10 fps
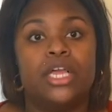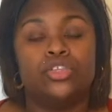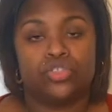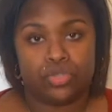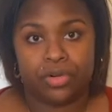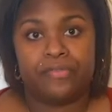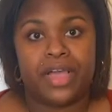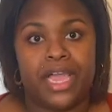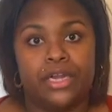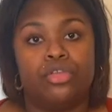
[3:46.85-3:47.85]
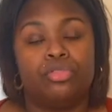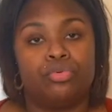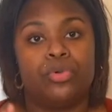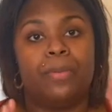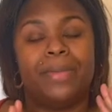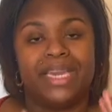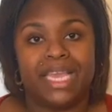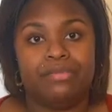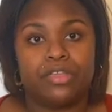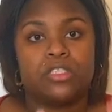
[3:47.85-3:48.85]
certified through
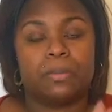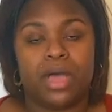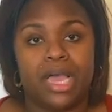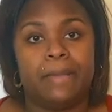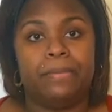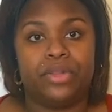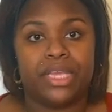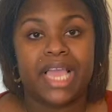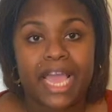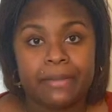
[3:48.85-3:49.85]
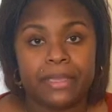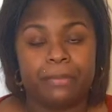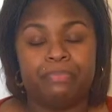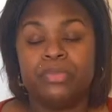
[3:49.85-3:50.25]
Manavia Spa and Beauty Academy.